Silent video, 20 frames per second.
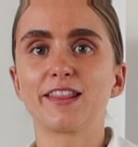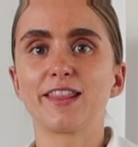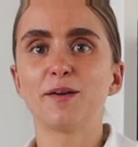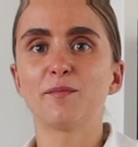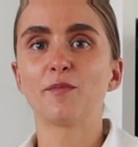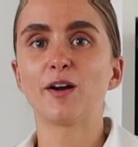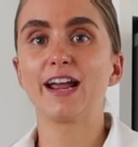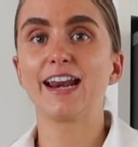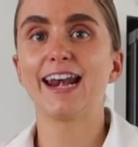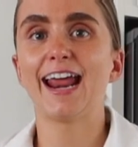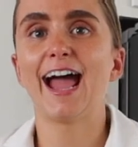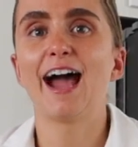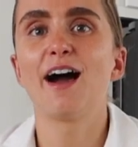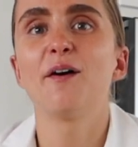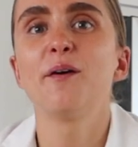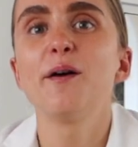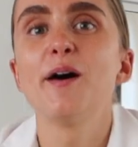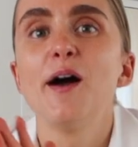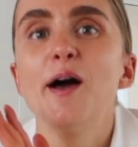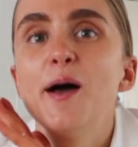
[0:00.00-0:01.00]
of them right
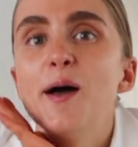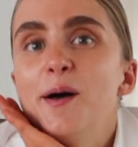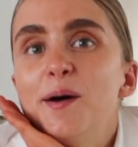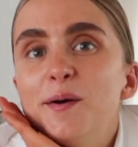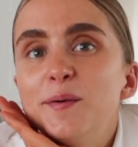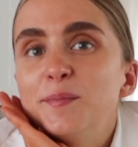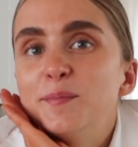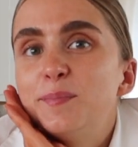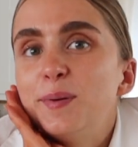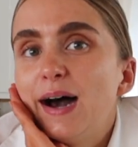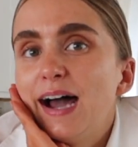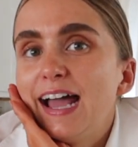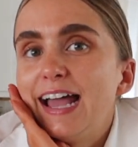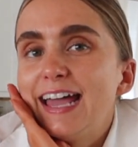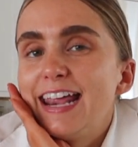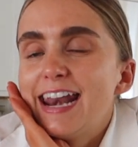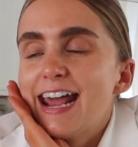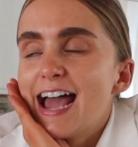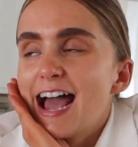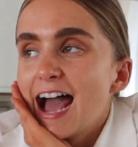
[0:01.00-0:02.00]
now,
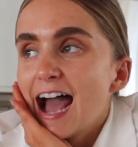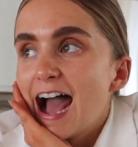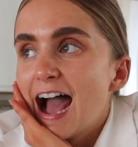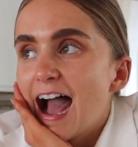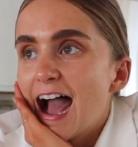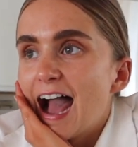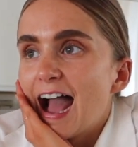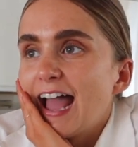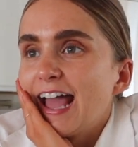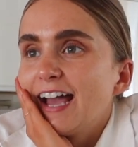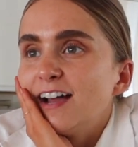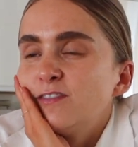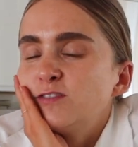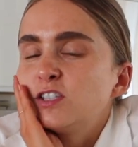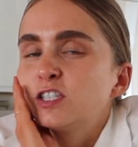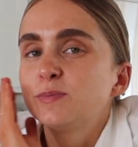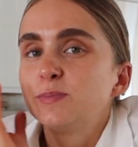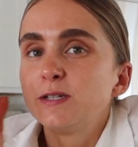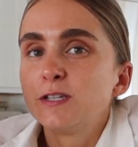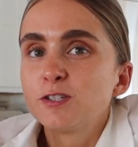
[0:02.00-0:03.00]
but I have
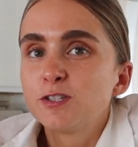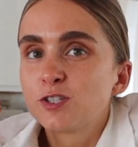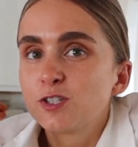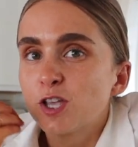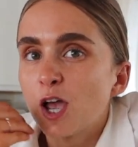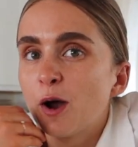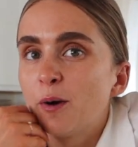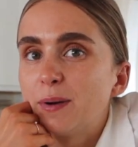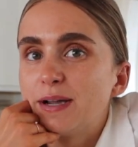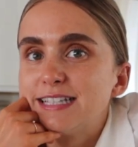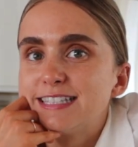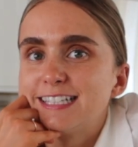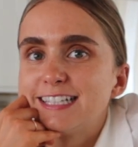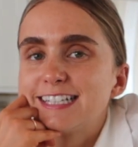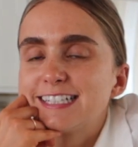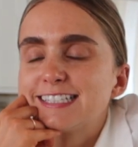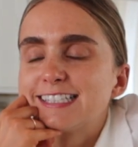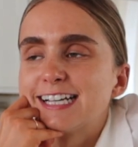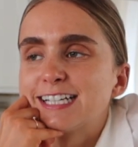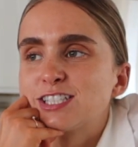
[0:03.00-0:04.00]
just been so into
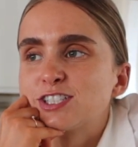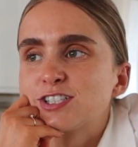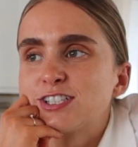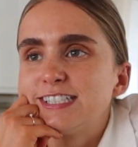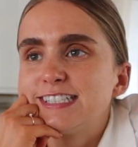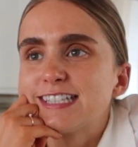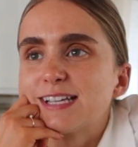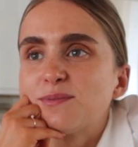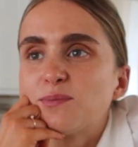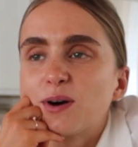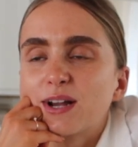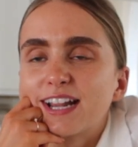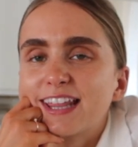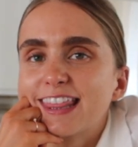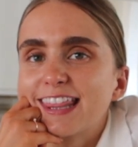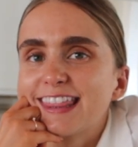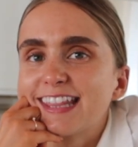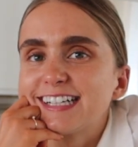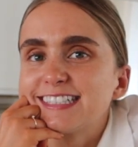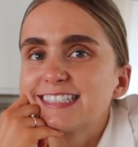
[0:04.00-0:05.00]
accessories and one
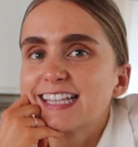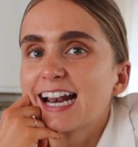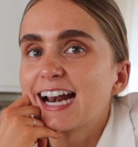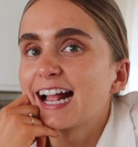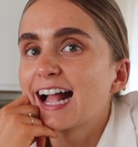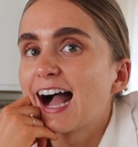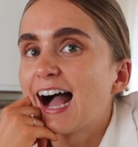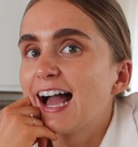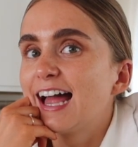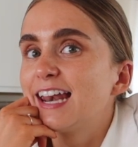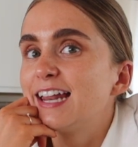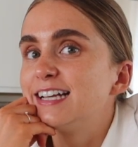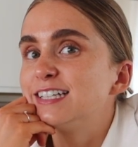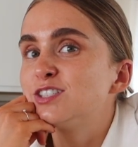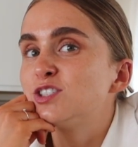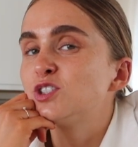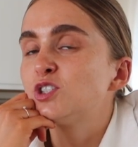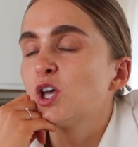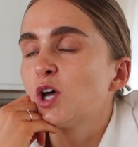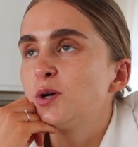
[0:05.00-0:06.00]
of the things that I got
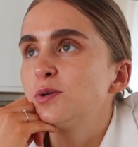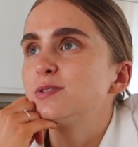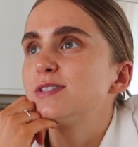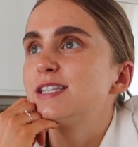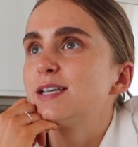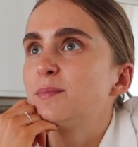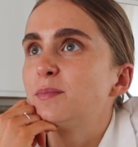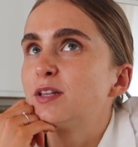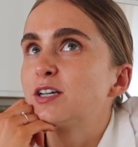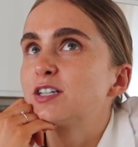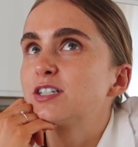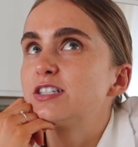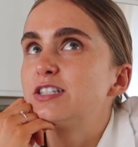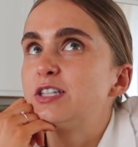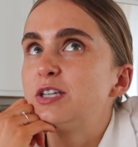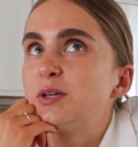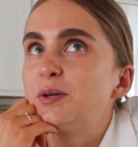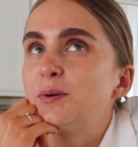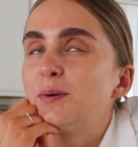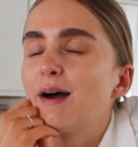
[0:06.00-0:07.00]
is so similar
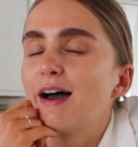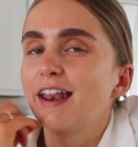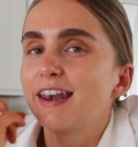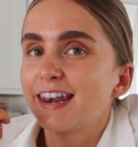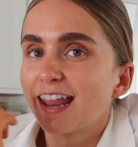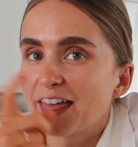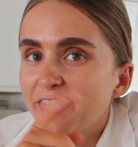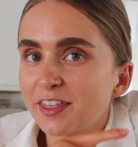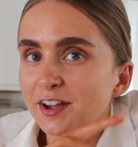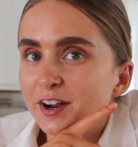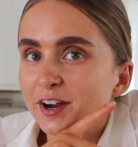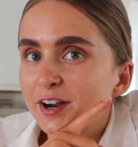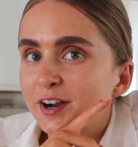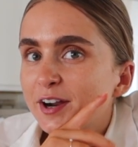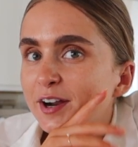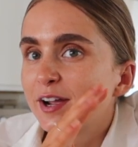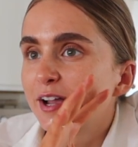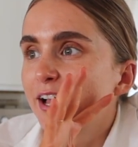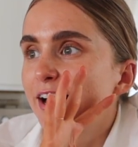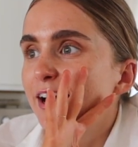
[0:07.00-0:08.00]
to
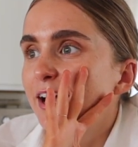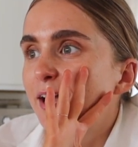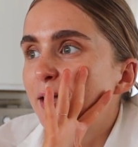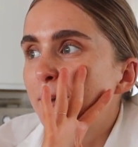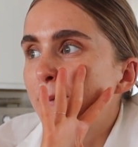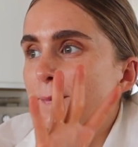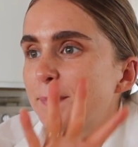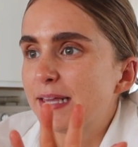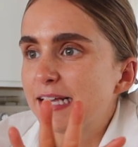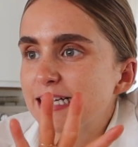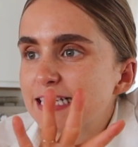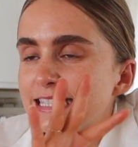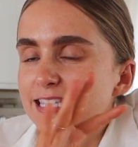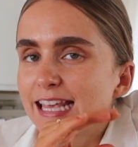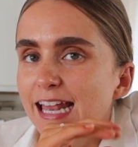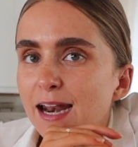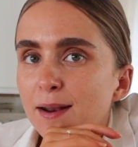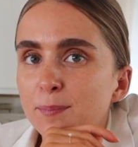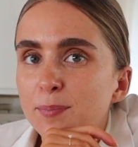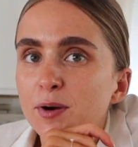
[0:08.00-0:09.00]
another piece
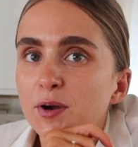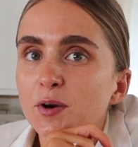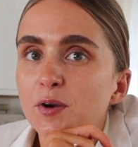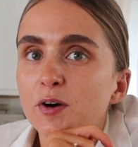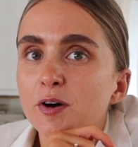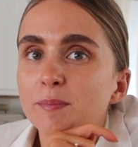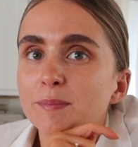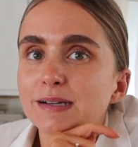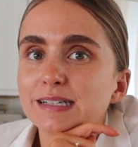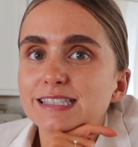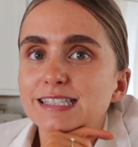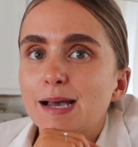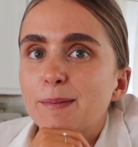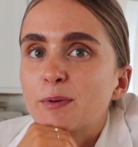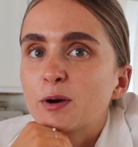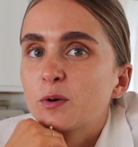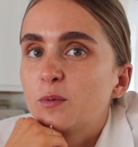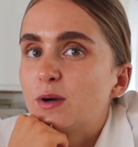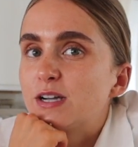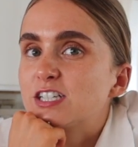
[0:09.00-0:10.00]
that I put on my
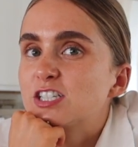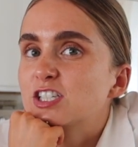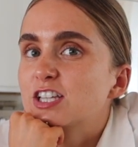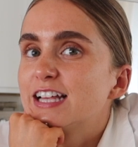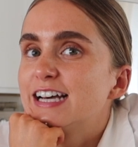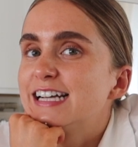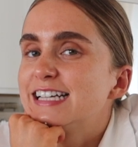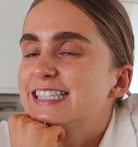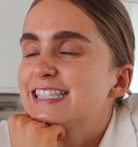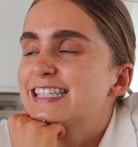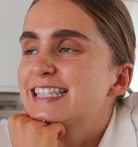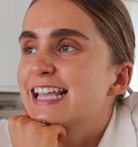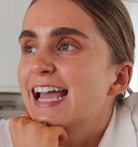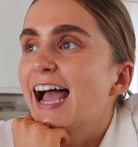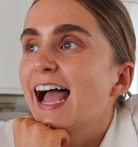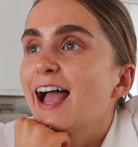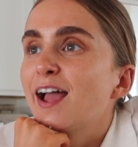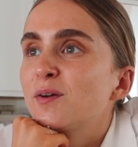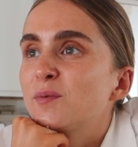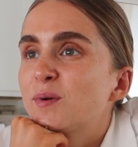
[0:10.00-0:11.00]
summer wish list
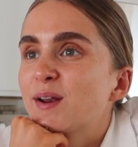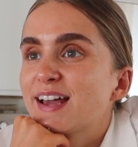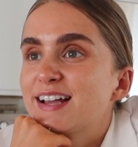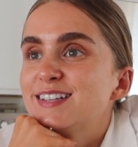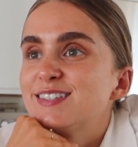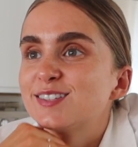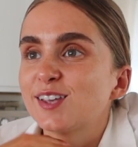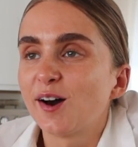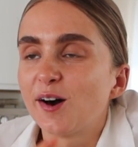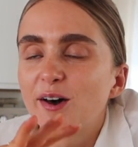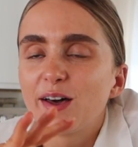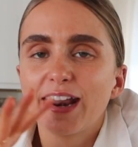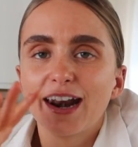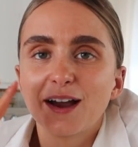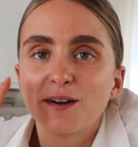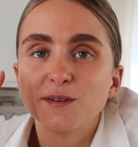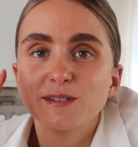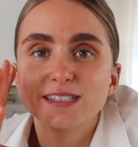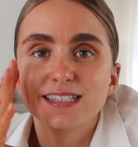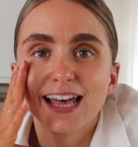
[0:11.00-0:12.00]
and when I saw it
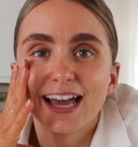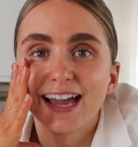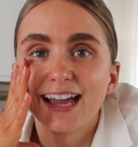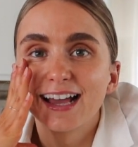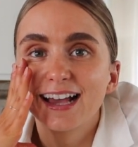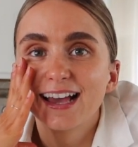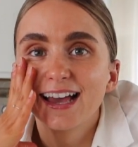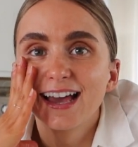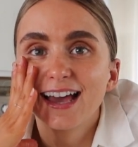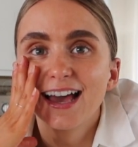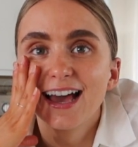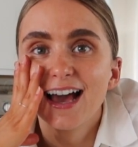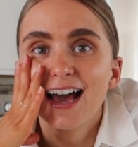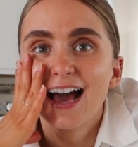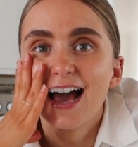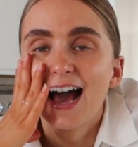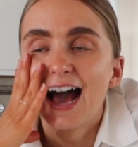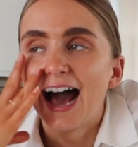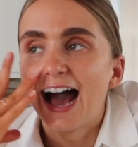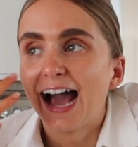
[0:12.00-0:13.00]
I was like
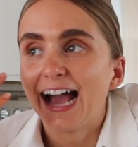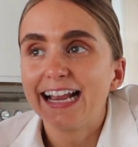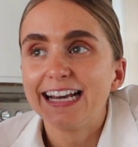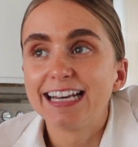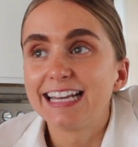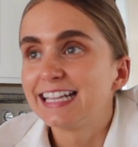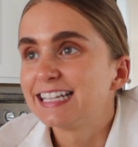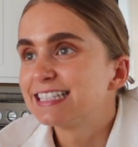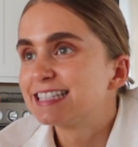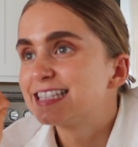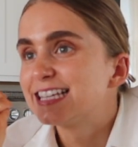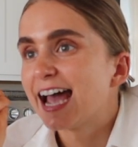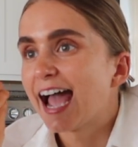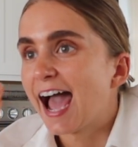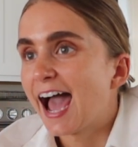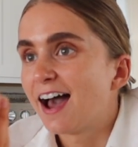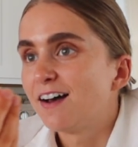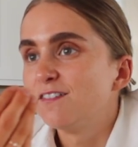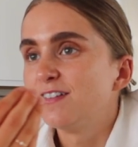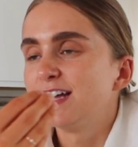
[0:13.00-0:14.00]
I need to
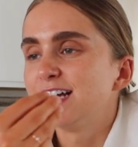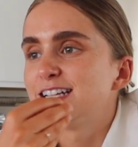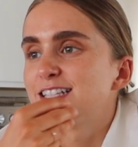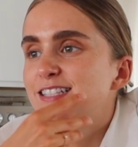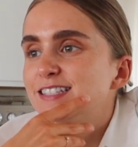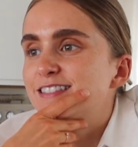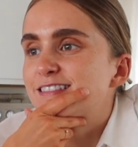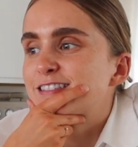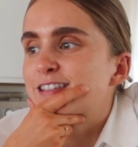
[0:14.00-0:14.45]
have it